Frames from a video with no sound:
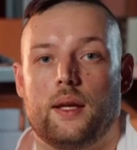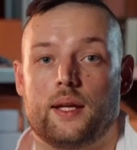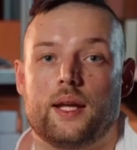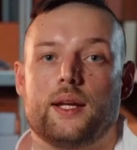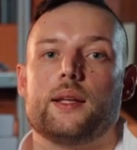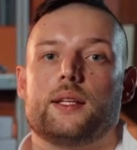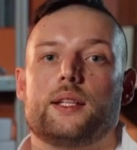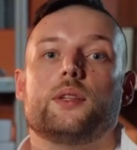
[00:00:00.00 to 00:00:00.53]

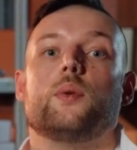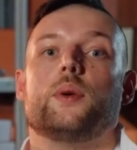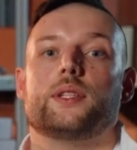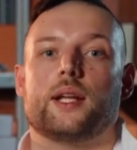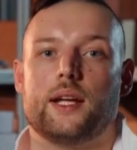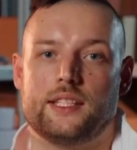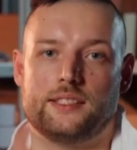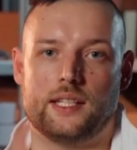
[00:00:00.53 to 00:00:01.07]
And this was
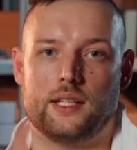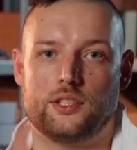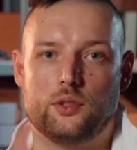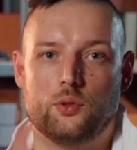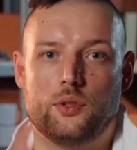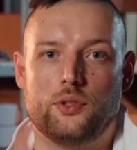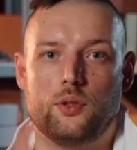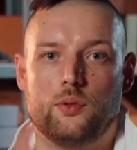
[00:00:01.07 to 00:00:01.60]
Alexander
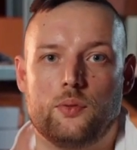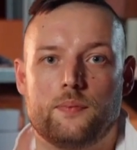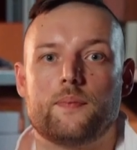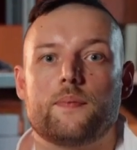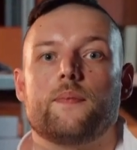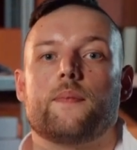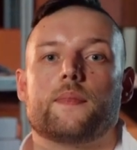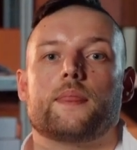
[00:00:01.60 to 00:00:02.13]
with you.
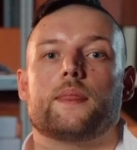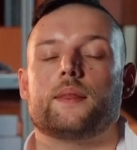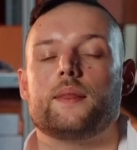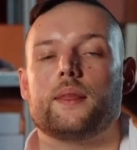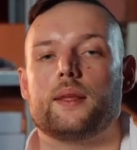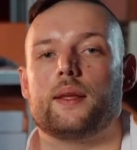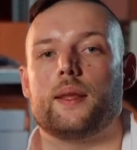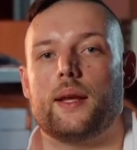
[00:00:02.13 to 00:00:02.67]

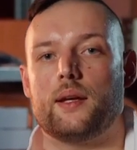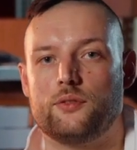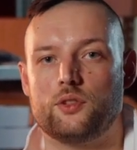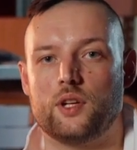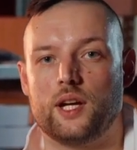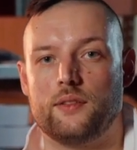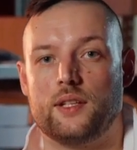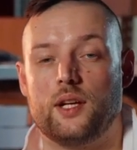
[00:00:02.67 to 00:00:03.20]
If you
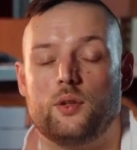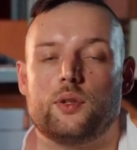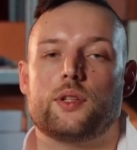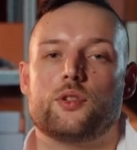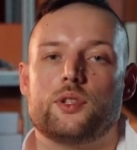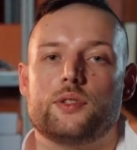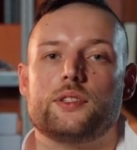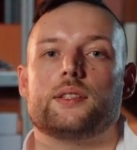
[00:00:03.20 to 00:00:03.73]
have any
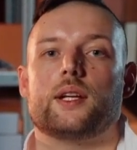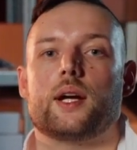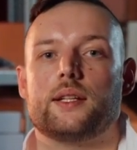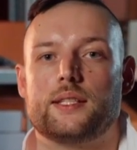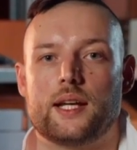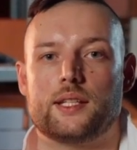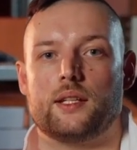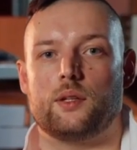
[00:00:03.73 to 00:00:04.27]
questions,
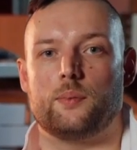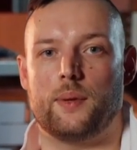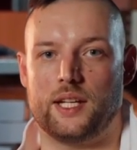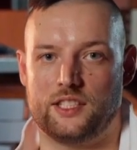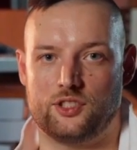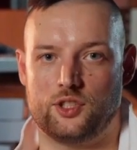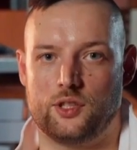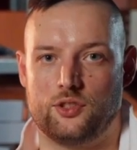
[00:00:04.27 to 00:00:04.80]
contact our
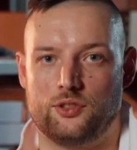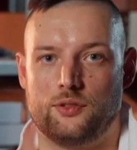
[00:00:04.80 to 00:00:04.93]
managers.